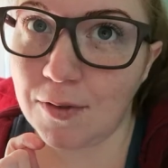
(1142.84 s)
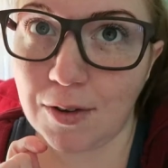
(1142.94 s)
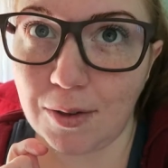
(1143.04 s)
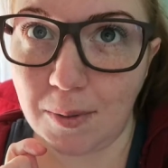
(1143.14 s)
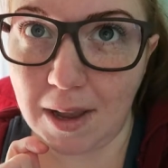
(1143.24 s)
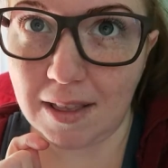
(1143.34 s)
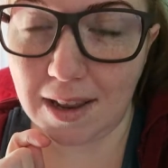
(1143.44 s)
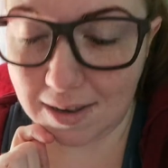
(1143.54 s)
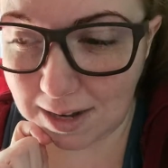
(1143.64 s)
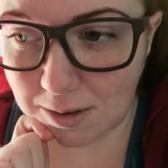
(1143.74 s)
for the way
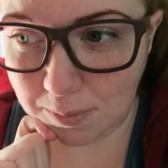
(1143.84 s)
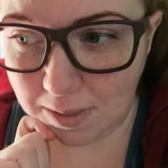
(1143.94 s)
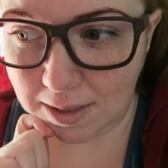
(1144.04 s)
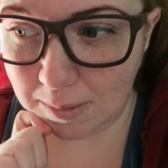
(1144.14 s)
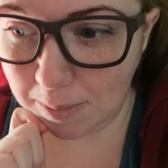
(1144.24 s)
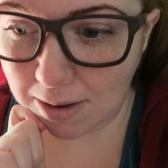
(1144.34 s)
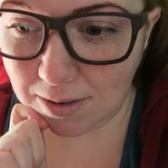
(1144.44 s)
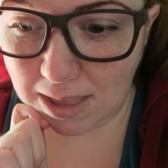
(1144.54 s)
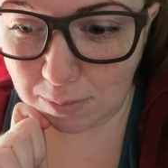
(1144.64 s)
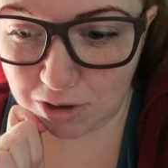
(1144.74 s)
they dealt with it
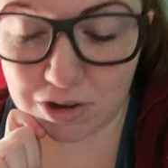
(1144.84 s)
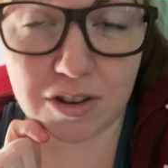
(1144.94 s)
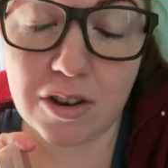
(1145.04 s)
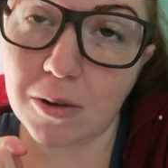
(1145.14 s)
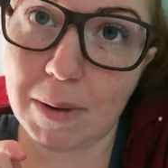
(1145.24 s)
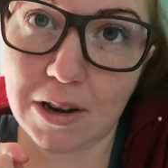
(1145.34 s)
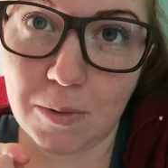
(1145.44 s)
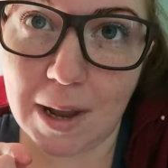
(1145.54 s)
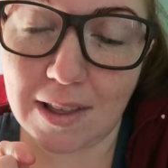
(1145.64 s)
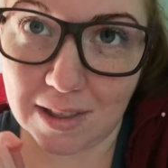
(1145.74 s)
because they were just not
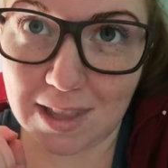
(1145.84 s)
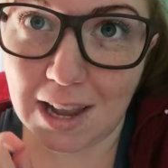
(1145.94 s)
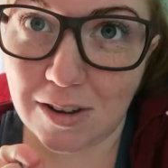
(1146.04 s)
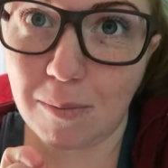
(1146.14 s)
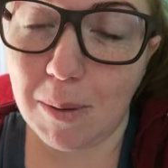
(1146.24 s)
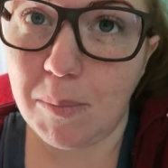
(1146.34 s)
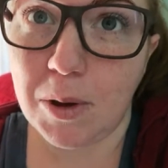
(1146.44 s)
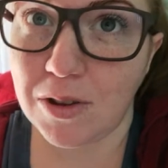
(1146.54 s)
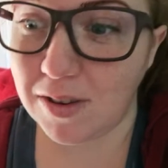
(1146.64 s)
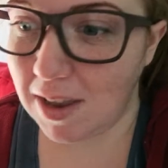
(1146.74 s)
made aware that they had to be
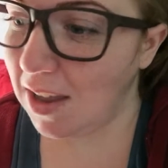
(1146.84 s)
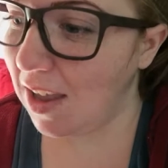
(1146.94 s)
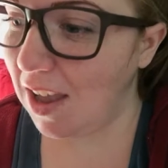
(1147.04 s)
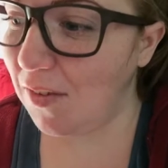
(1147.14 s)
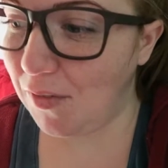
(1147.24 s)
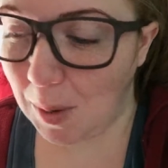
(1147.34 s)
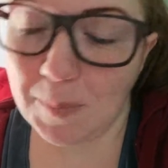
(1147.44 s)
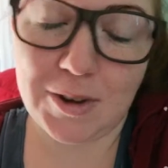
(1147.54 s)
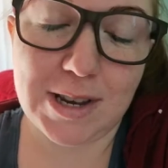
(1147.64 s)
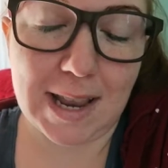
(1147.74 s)
booked
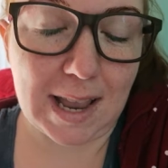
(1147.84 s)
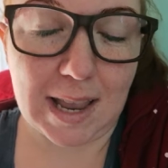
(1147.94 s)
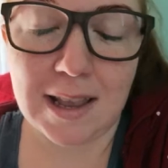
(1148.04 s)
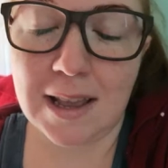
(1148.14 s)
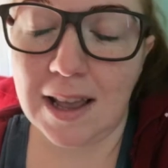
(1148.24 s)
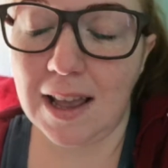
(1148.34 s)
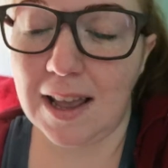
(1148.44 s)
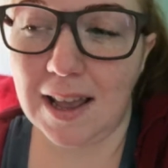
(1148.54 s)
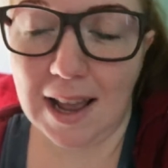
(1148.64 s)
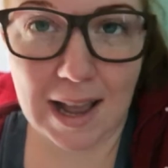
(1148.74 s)
from today.
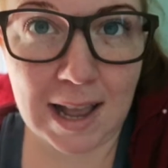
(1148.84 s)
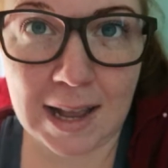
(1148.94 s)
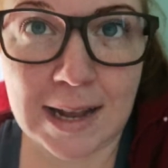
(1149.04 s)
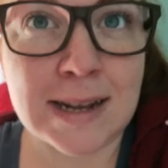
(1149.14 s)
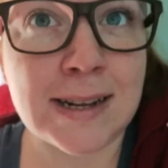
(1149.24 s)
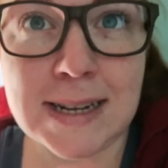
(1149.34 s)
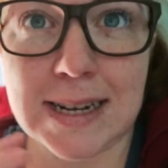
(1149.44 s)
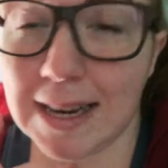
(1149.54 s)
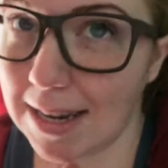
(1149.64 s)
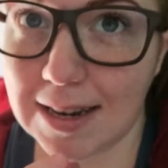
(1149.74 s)

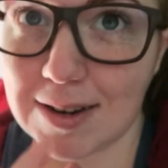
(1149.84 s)
At